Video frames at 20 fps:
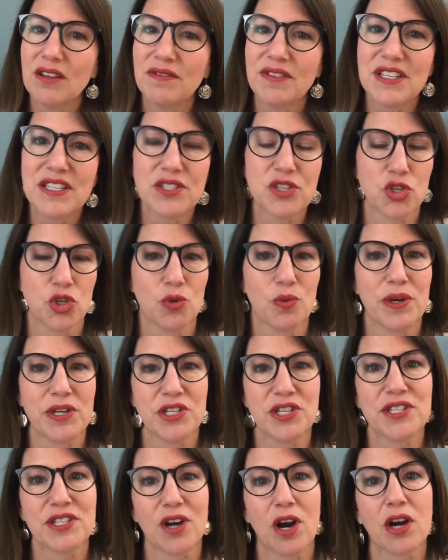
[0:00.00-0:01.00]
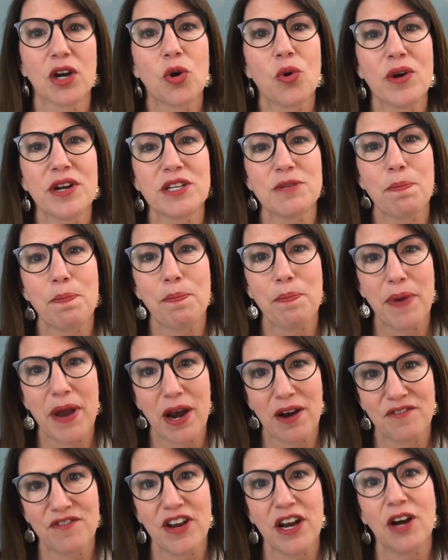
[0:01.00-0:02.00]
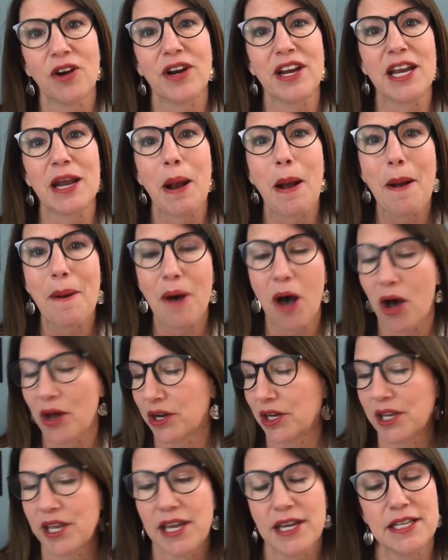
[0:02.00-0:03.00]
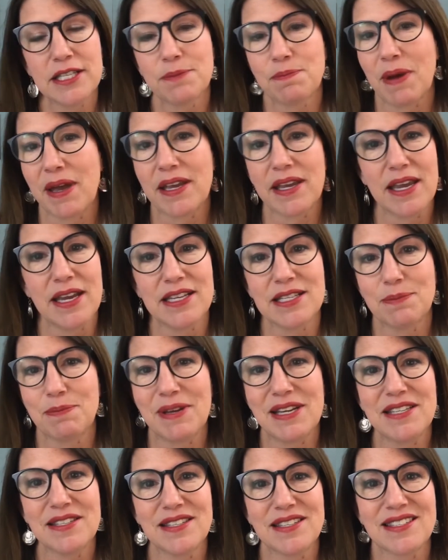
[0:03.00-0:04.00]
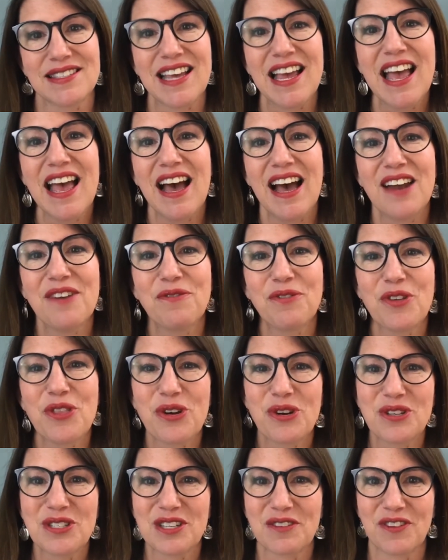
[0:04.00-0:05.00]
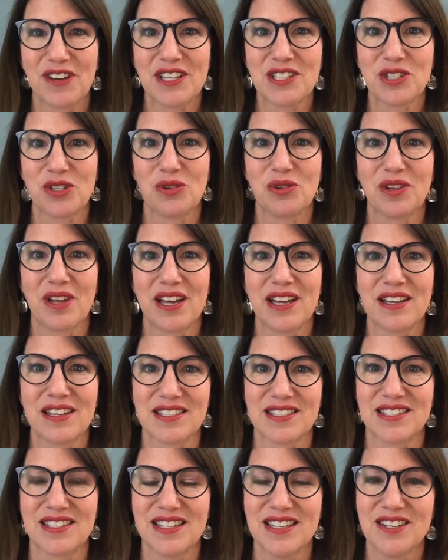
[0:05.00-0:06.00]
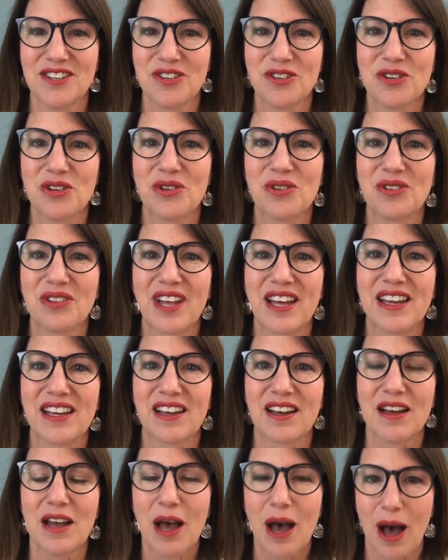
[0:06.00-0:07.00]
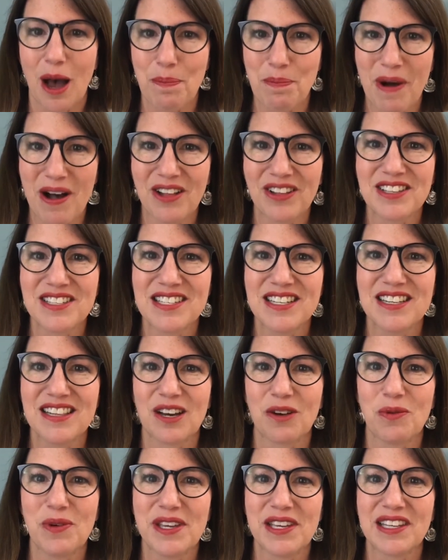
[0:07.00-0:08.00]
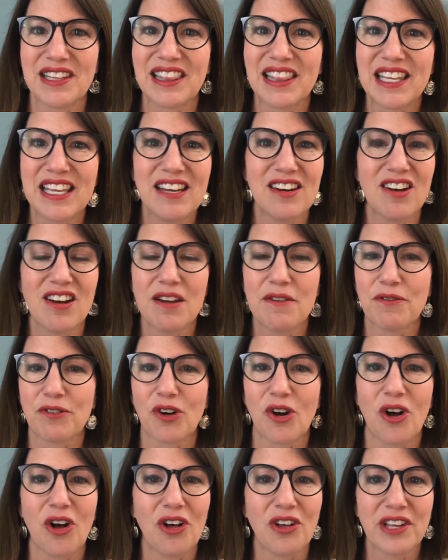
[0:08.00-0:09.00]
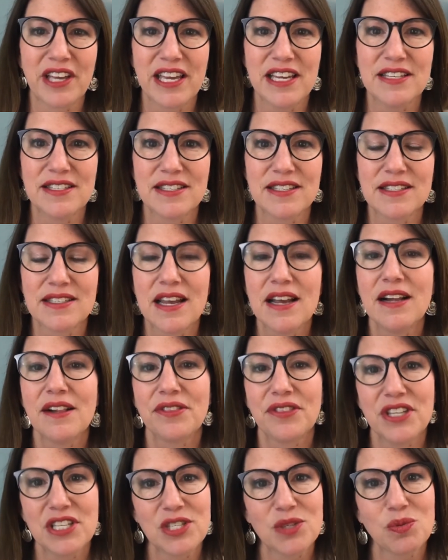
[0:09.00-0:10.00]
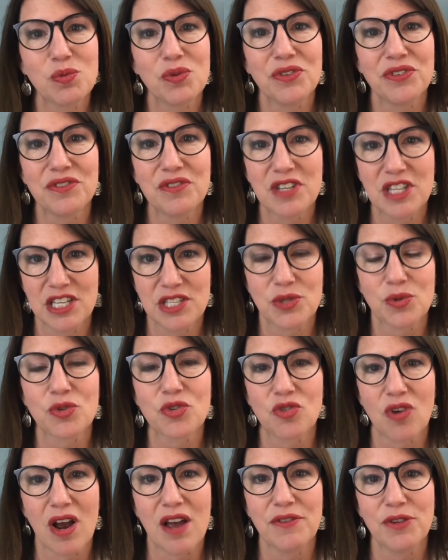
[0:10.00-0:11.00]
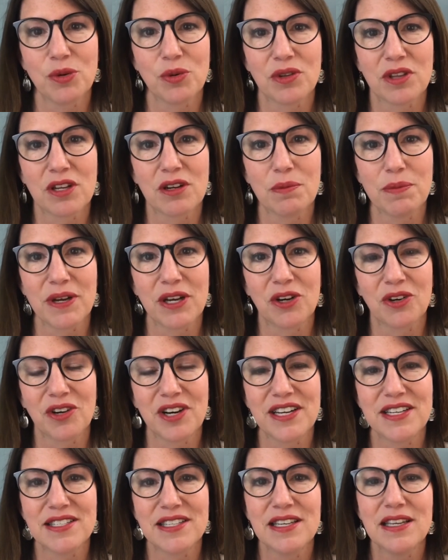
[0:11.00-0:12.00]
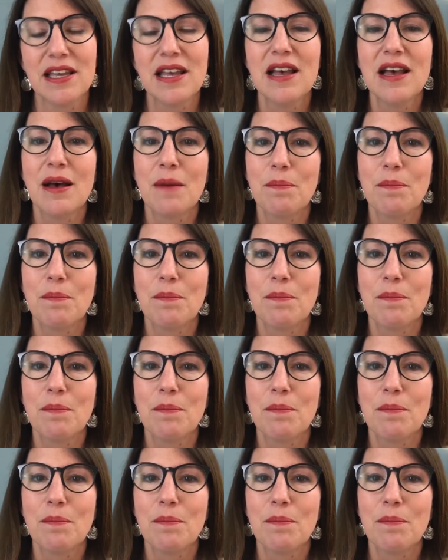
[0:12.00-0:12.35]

of these situations are going to vary on a case by case basis. And for those of us who like a standard, who like a, a, policy that we can lean on for all cases, this will this will drive you a little bit crazy.